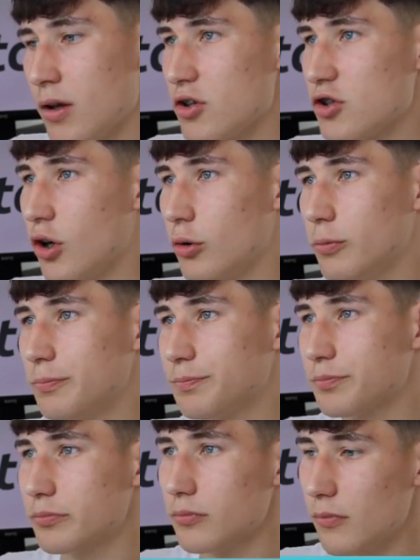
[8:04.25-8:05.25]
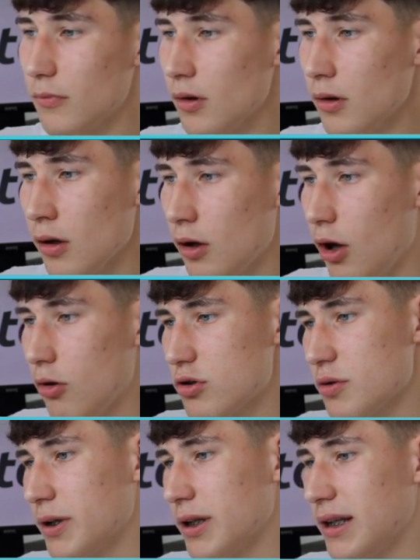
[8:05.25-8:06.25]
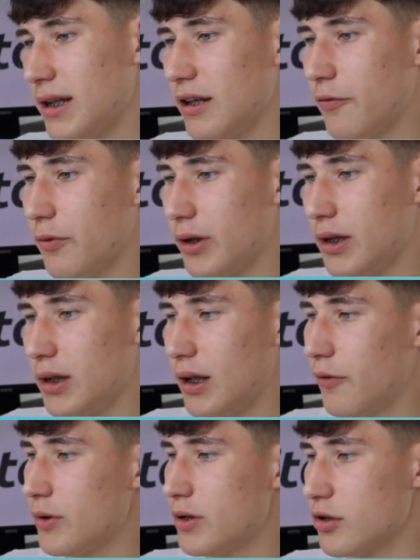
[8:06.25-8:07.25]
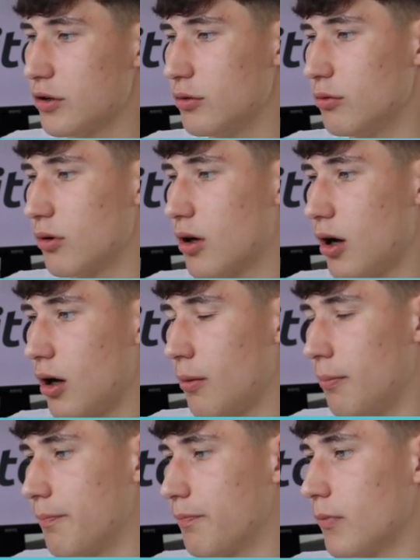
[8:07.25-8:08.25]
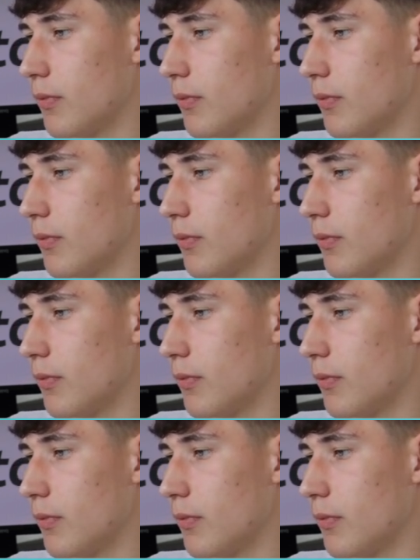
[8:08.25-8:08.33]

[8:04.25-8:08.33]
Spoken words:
So ultimately, if we do come